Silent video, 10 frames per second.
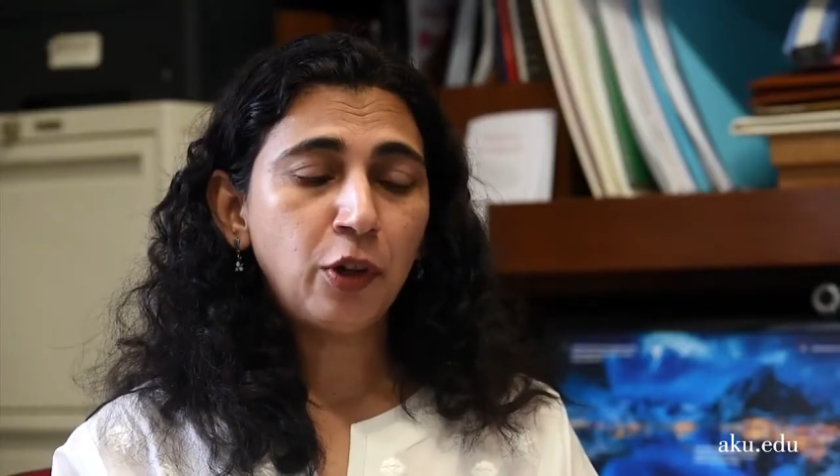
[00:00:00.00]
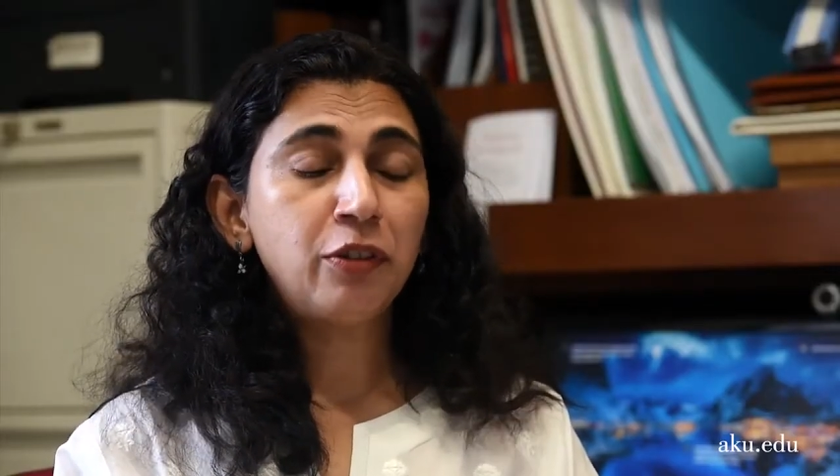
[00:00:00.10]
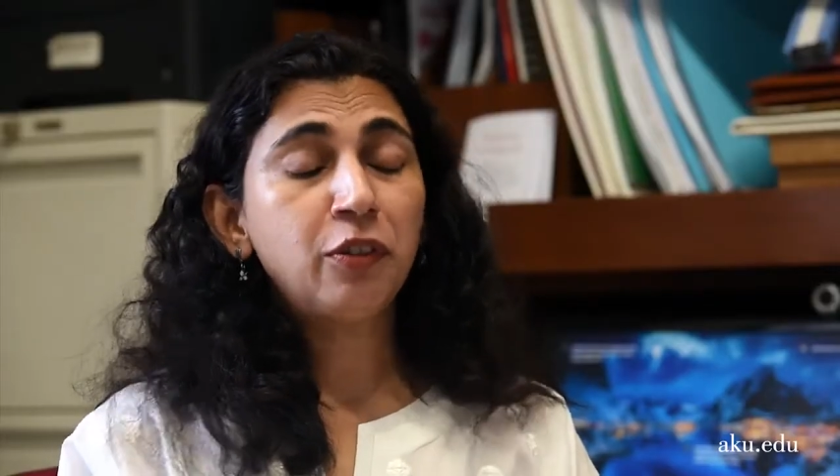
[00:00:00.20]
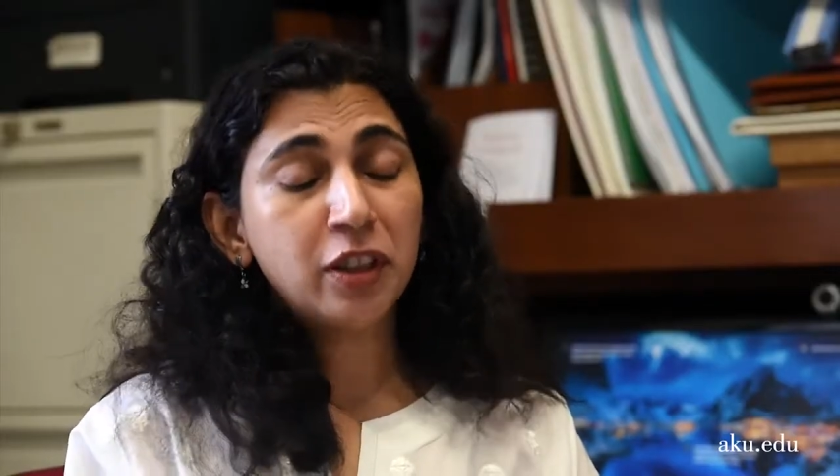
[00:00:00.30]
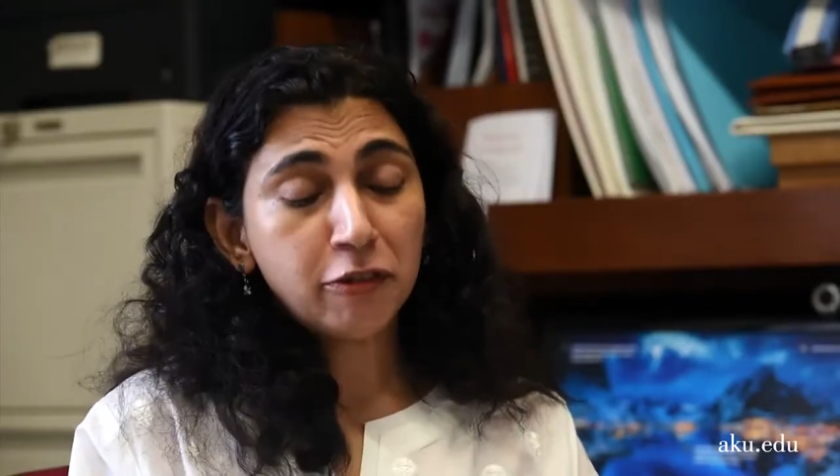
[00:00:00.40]

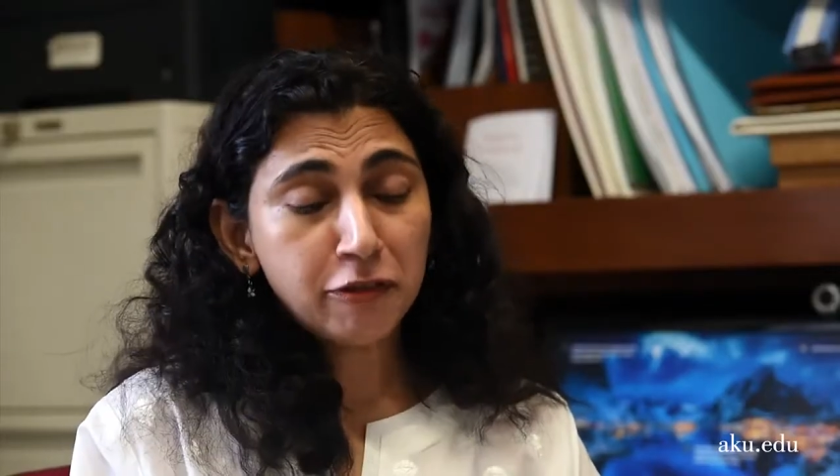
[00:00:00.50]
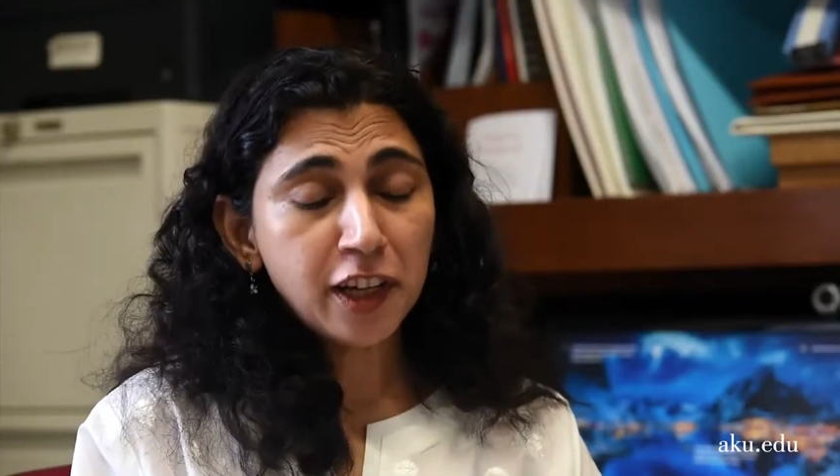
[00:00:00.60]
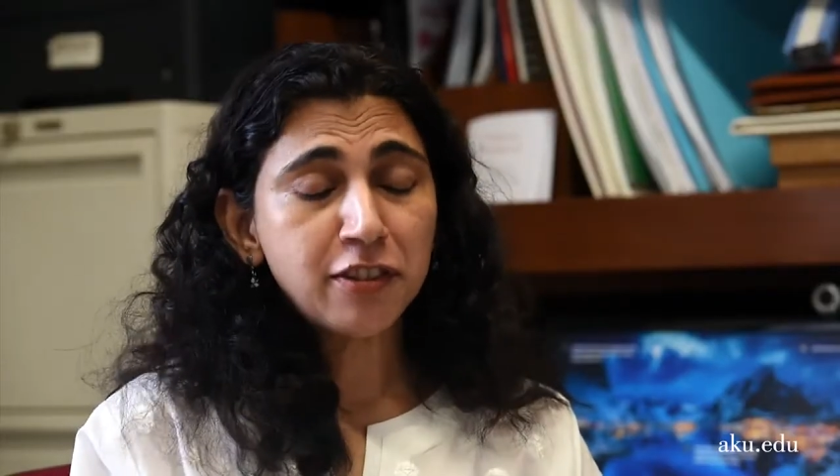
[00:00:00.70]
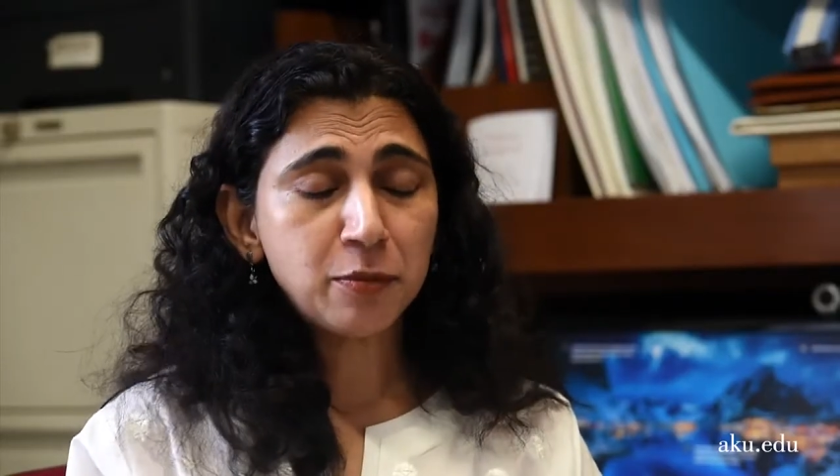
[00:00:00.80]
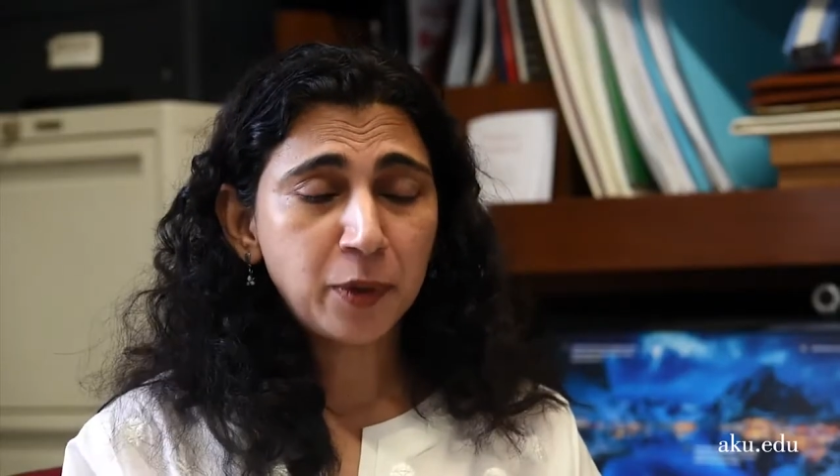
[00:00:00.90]
was the
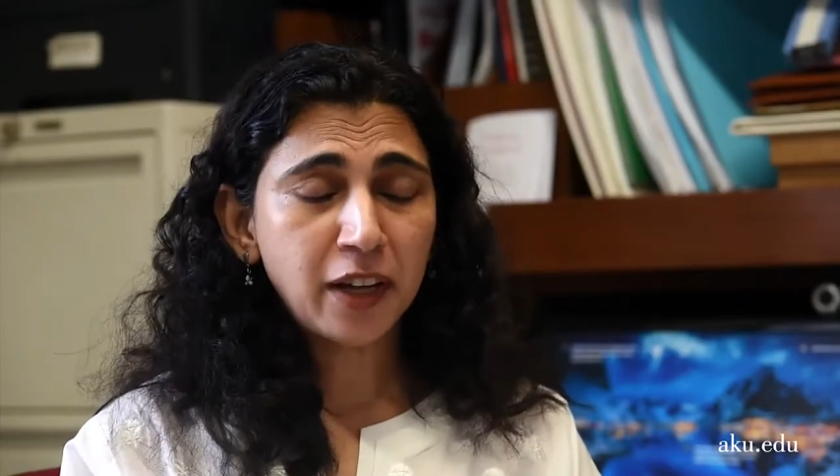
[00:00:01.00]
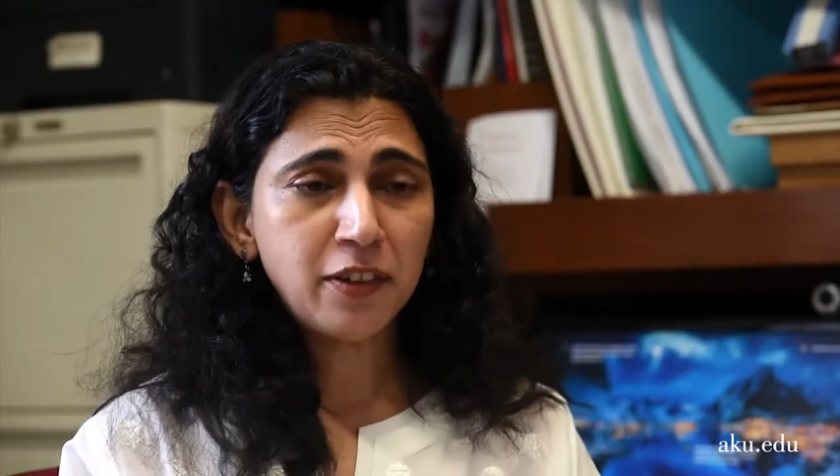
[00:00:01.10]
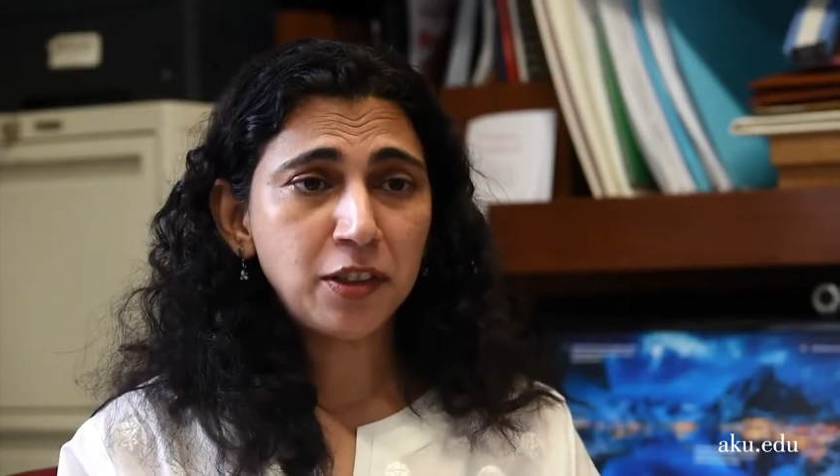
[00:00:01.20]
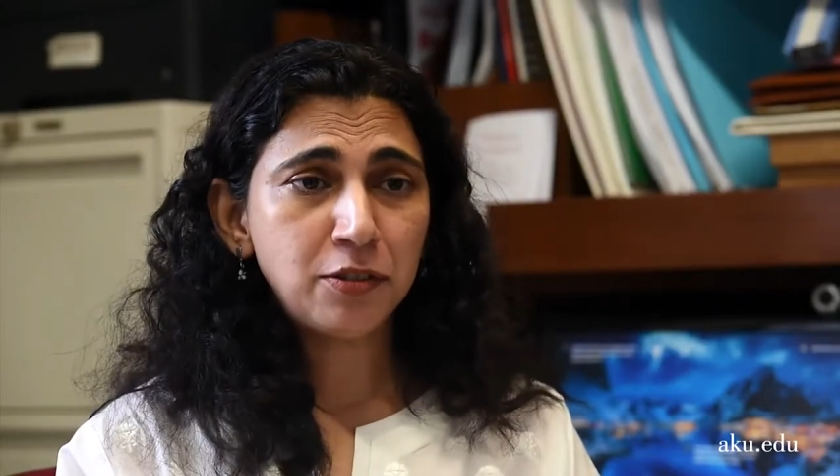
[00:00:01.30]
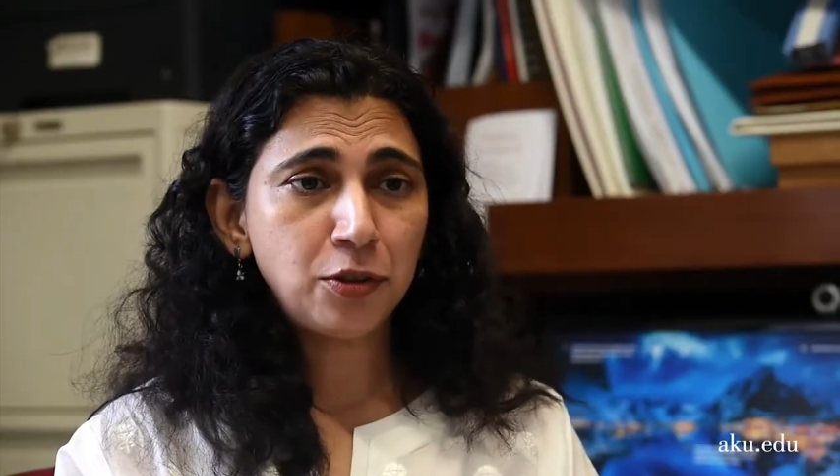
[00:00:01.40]
first
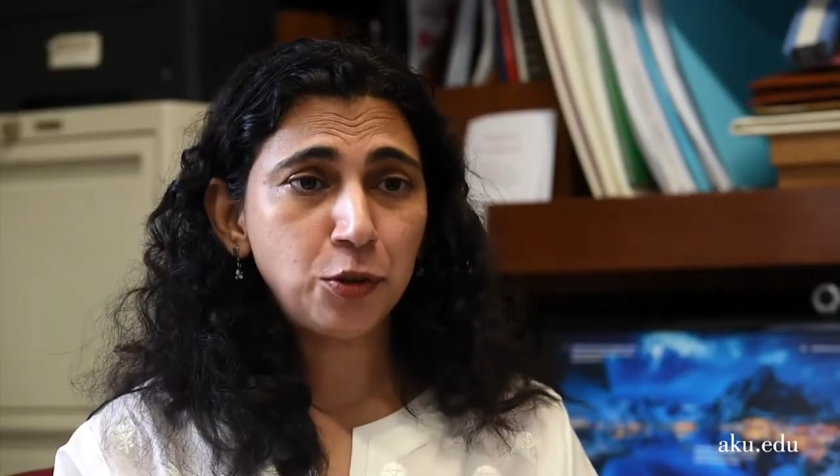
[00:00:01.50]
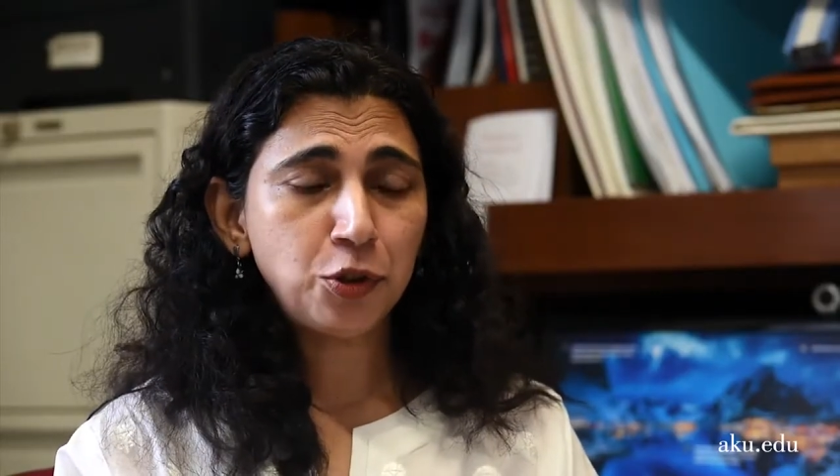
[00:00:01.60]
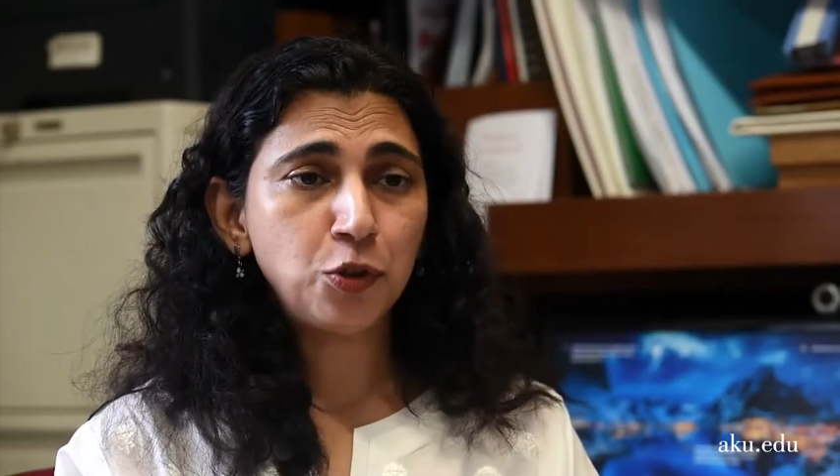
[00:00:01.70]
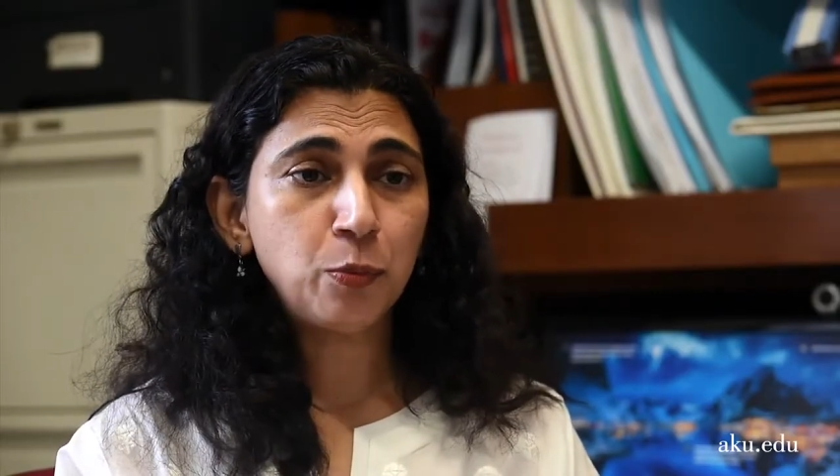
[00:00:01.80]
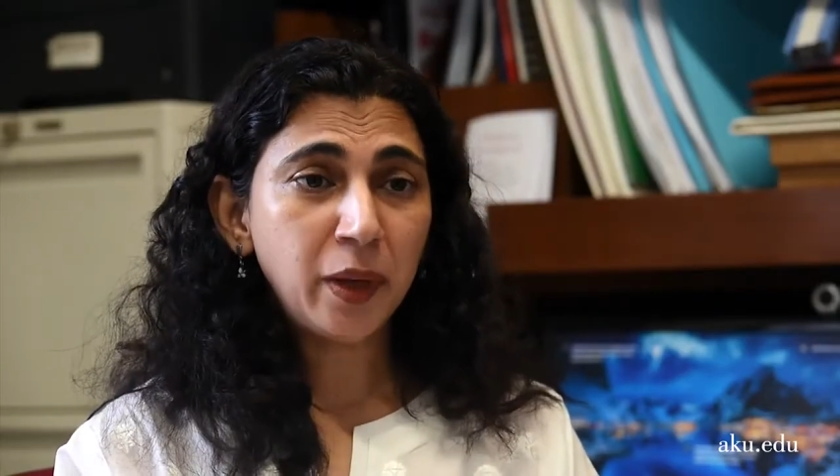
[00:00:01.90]
private institution